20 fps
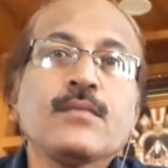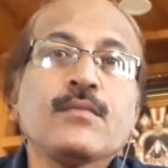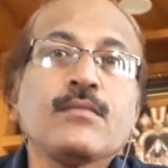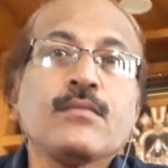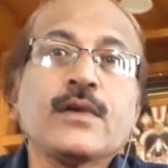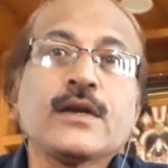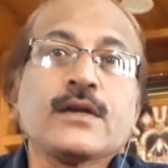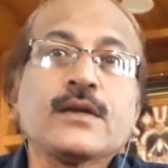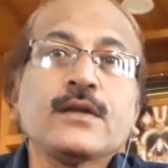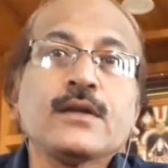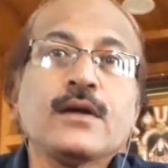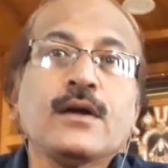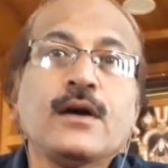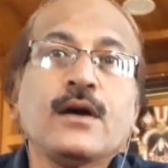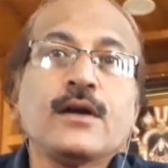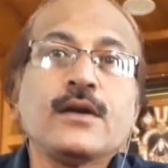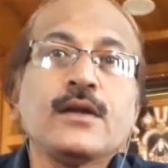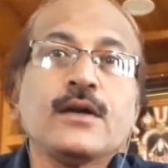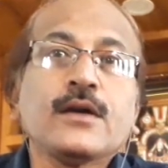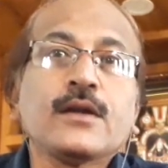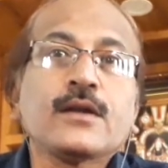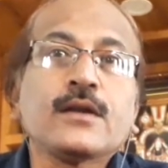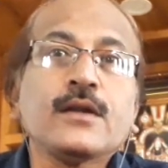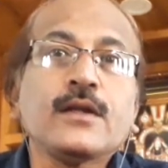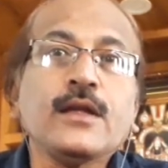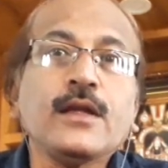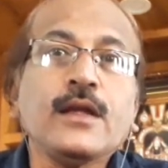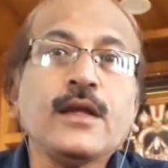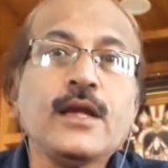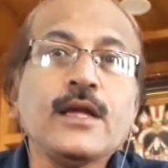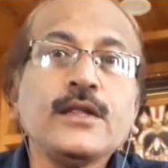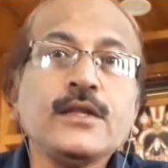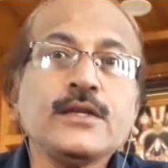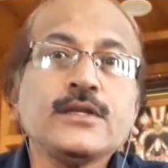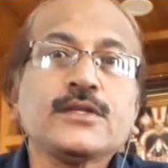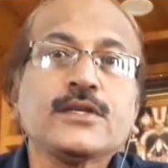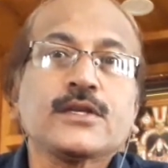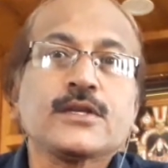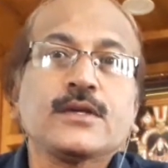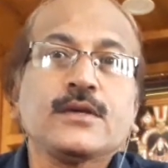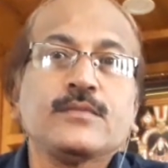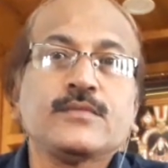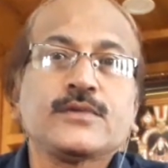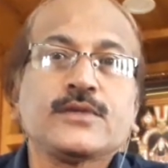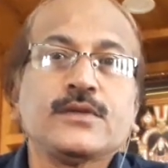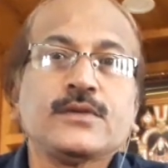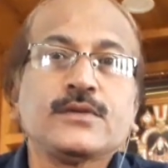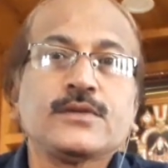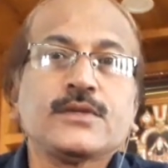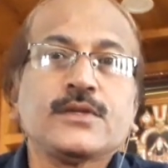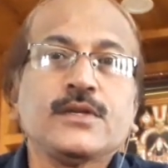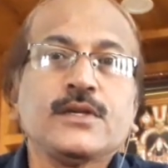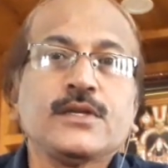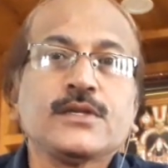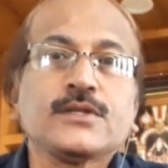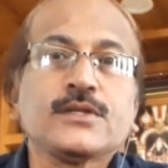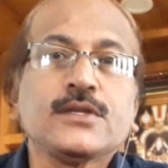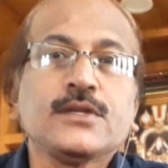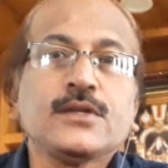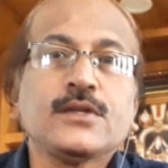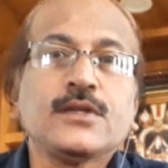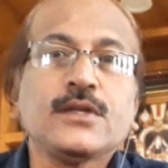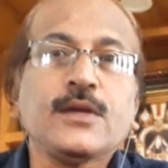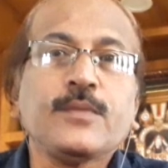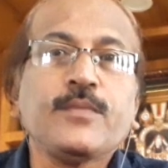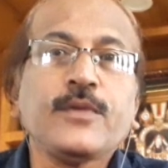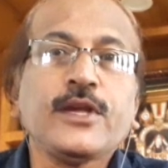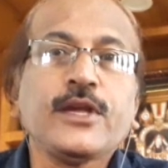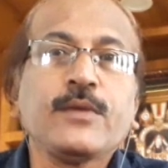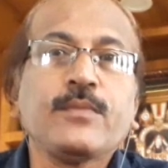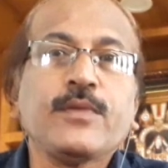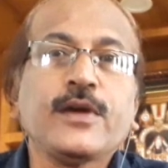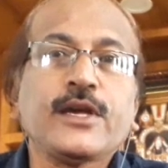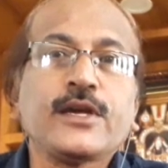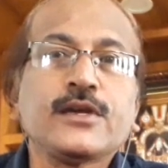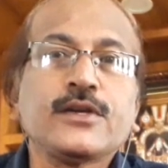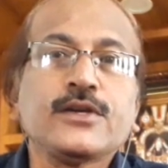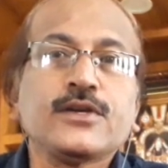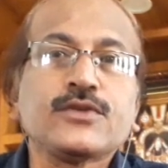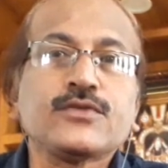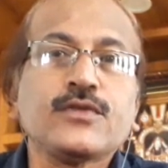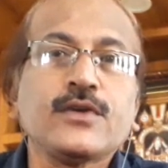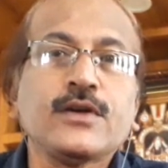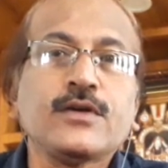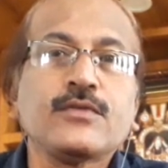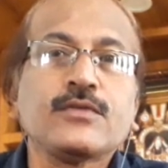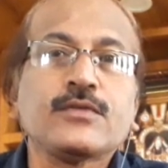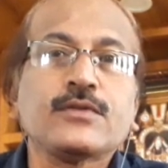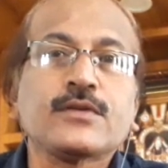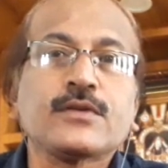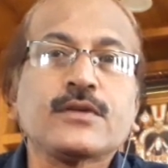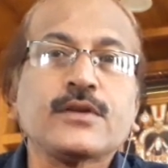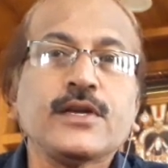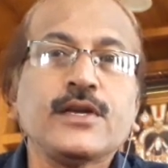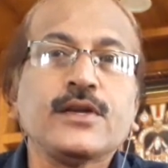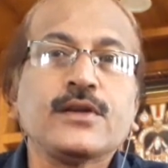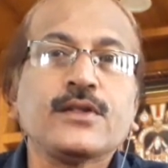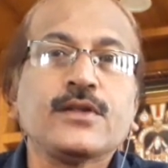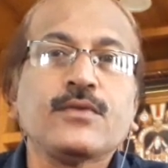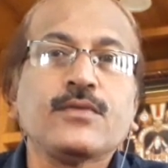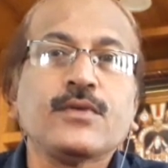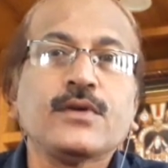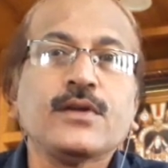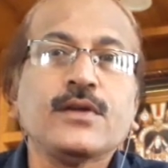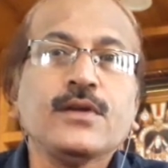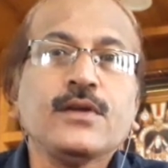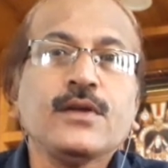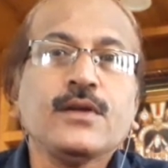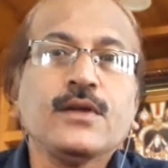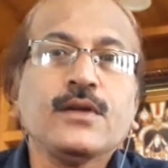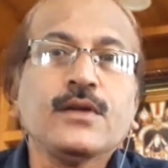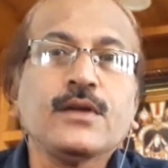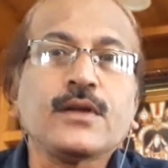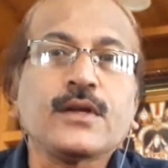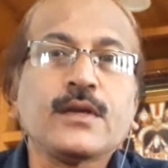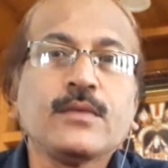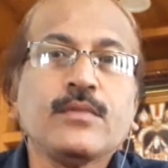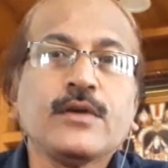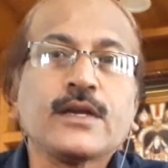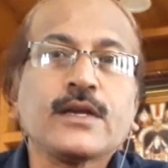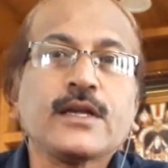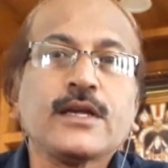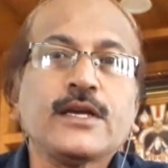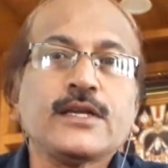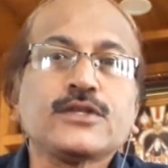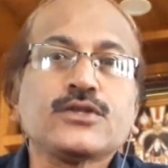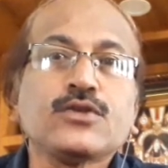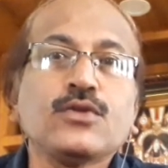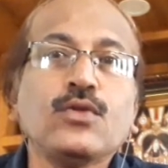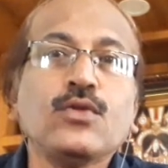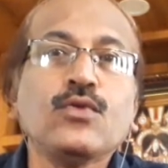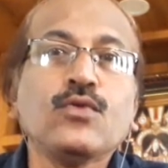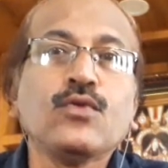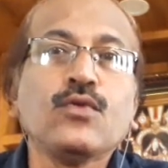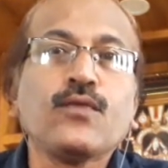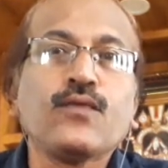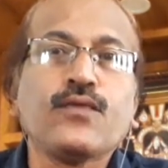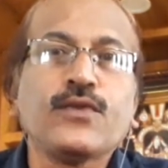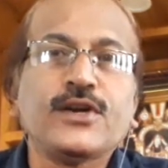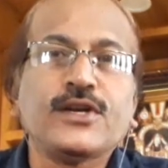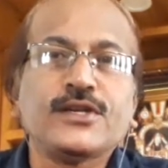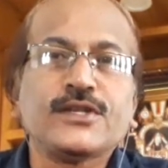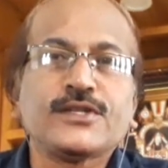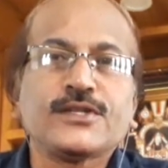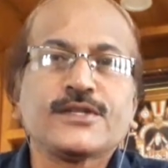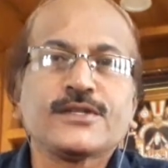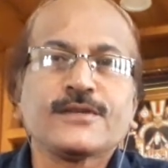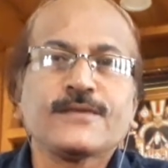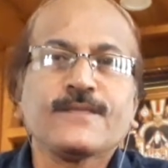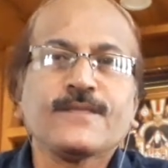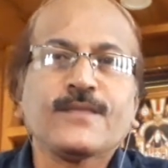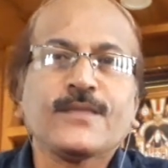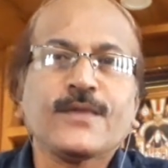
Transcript: But under any circumstances, the paying banker should have to write the remark as no funds.